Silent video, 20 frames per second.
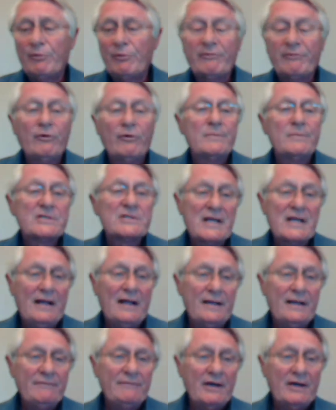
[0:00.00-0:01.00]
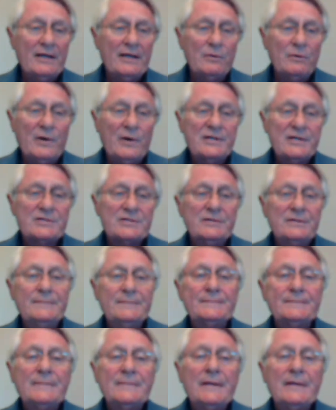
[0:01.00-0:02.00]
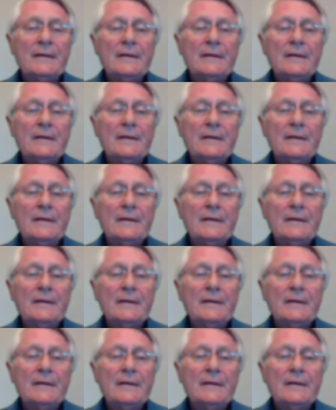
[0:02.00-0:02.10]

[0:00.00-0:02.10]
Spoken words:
performance evaluation.